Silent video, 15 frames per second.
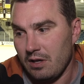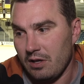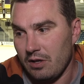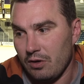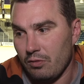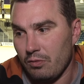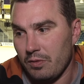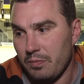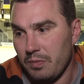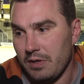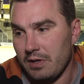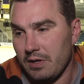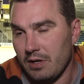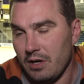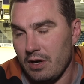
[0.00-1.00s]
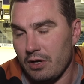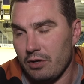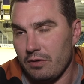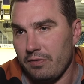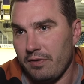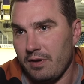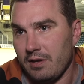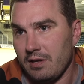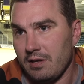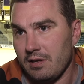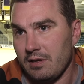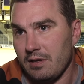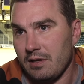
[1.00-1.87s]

would be a good fit,